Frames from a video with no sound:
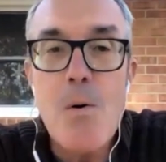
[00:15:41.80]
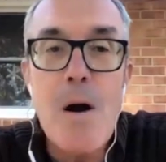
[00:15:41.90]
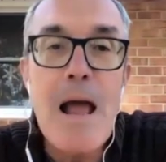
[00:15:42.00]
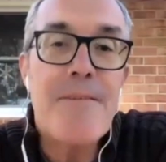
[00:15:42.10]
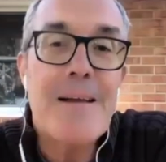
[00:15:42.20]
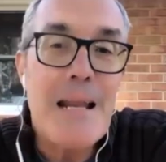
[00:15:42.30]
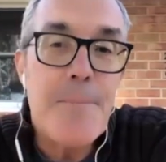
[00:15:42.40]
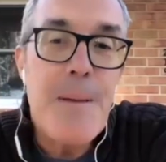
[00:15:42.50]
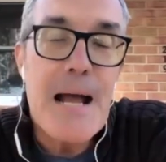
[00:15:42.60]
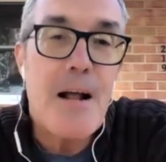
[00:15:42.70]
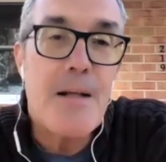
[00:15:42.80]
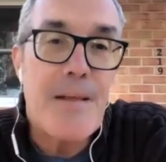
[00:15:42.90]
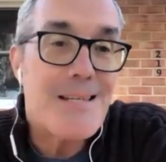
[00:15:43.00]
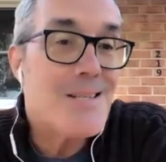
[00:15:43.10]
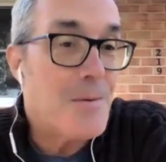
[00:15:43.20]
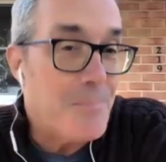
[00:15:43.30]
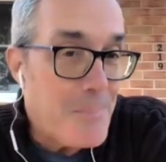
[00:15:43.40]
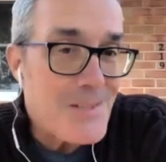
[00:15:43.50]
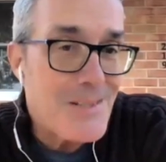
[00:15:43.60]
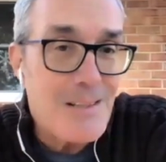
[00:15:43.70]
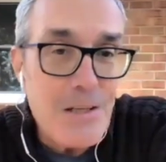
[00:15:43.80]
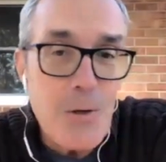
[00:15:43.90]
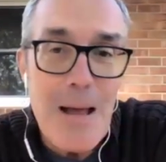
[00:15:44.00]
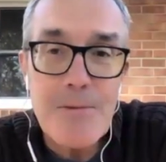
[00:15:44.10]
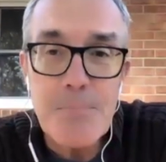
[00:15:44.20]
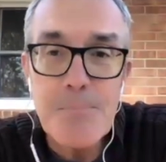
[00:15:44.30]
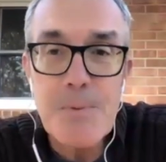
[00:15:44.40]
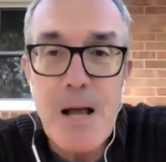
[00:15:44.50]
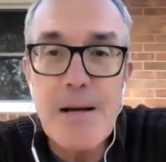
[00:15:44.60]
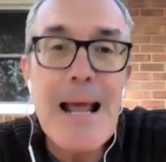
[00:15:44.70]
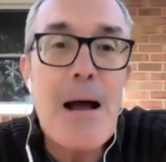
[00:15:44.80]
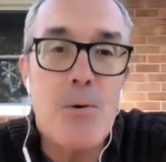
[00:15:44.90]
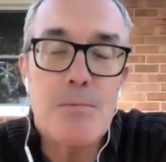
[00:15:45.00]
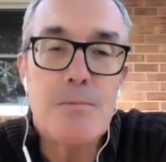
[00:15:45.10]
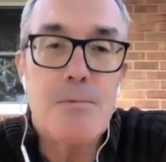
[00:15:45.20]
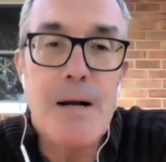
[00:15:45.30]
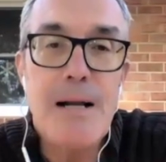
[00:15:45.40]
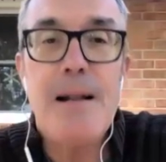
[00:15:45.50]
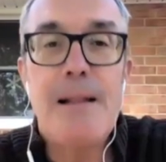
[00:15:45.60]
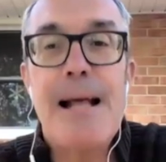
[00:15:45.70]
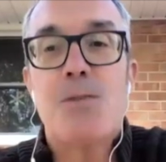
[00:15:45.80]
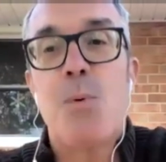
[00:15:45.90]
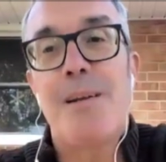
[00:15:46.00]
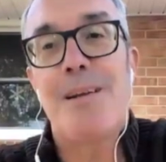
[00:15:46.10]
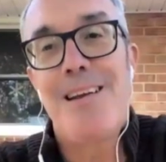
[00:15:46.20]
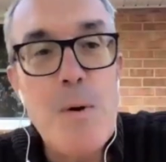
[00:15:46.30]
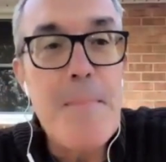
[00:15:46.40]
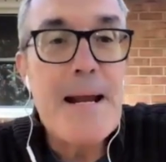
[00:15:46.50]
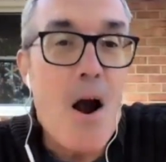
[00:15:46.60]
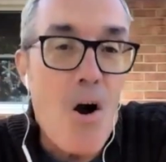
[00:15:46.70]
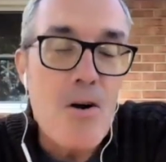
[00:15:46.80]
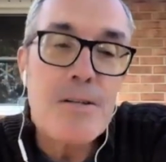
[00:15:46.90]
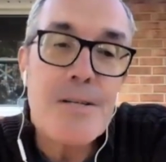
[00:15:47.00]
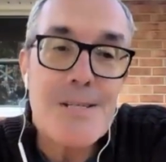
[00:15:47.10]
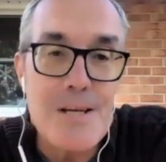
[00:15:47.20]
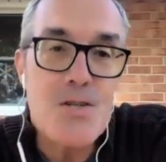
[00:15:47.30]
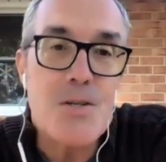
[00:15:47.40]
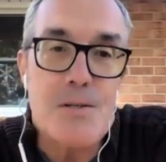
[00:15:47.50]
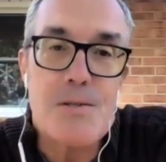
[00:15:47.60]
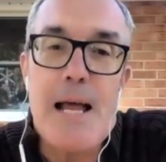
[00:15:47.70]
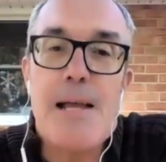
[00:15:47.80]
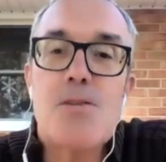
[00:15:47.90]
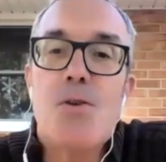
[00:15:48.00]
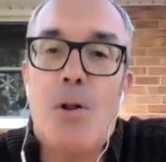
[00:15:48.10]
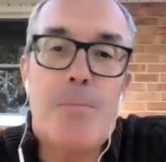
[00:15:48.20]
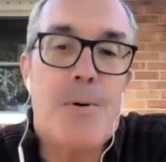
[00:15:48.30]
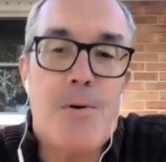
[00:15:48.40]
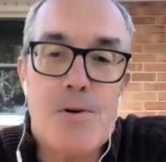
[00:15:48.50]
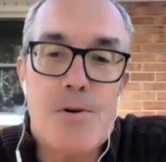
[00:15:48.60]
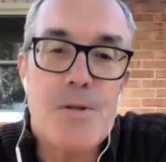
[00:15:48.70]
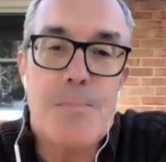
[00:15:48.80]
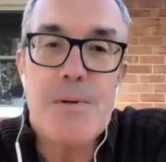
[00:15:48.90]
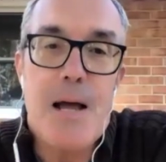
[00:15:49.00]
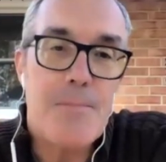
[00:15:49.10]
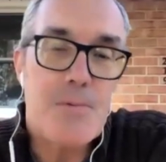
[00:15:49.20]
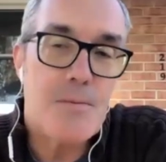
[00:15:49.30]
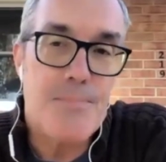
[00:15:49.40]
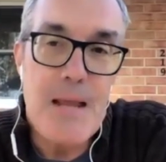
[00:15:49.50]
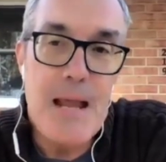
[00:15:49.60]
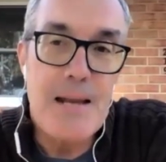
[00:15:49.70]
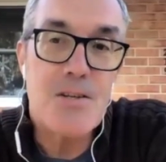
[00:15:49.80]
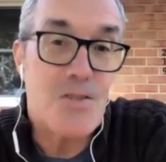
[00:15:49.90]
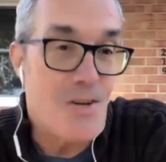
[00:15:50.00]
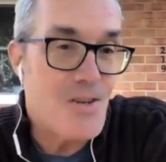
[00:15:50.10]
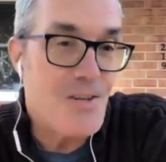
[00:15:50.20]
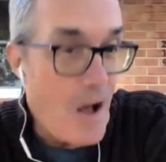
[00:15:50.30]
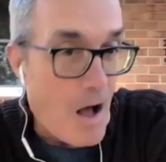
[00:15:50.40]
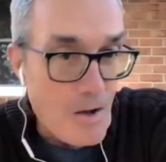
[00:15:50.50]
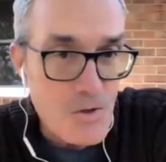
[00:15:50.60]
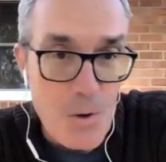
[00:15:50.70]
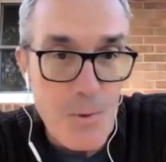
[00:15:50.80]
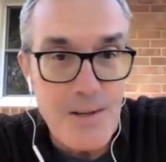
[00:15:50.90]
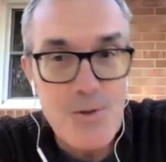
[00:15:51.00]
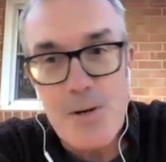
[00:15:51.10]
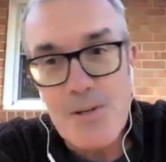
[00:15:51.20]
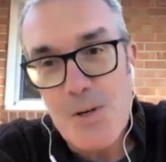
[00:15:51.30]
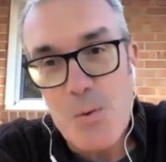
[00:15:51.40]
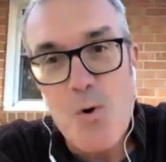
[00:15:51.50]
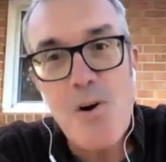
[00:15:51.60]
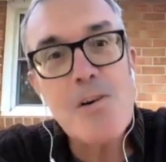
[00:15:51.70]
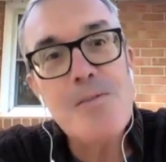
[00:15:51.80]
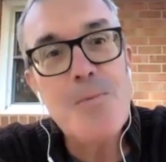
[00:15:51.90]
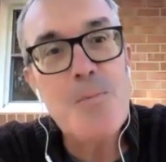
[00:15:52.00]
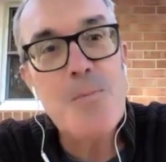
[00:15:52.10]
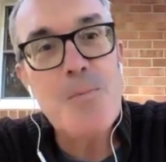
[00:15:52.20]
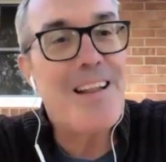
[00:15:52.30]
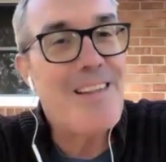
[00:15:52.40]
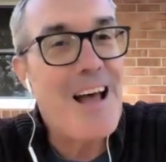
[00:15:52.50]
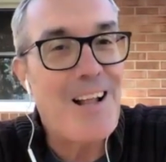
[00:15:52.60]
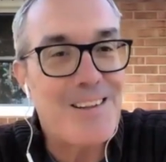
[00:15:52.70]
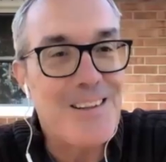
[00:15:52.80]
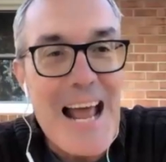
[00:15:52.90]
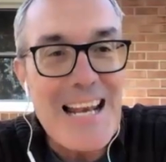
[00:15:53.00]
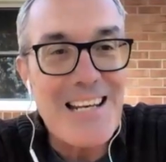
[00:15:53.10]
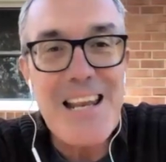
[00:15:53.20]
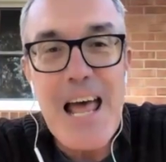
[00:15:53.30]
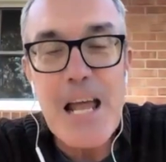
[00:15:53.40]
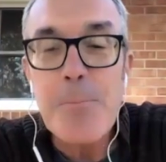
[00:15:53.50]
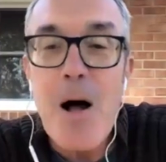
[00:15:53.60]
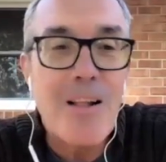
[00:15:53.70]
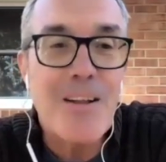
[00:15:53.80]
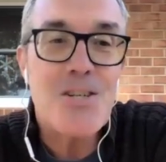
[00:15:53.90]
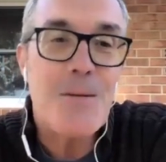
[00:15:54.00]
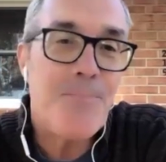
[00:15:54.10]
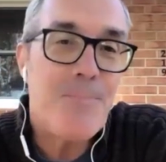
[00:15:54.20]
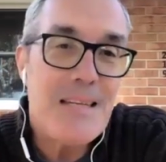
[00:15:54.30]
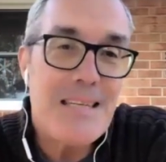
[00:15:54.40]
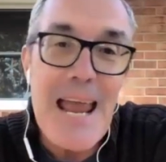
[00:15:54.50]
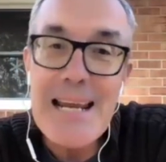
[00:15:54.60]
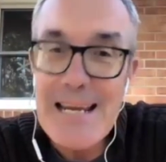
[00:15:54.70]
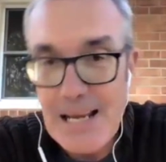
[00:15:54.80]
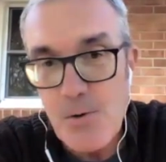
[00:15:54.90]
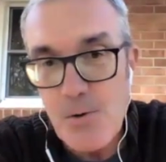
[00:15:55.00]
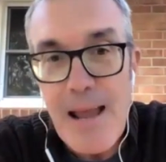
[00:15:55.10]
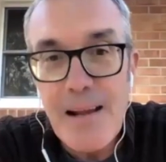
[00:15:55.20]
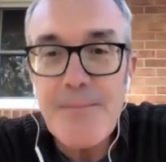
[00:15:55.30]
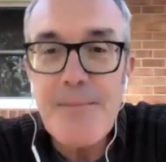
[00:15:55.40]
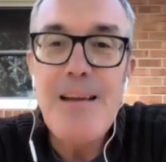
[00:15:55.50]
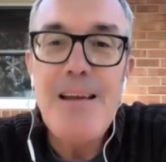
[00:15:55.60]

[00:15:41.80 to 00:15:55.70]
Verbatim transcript: or having an impact on that system, basically you have to cut it out, right? And that's what we make hard decisions as solopreneurs sometimes. And decision, also an interesting word with a, a Latin etymology, decidere,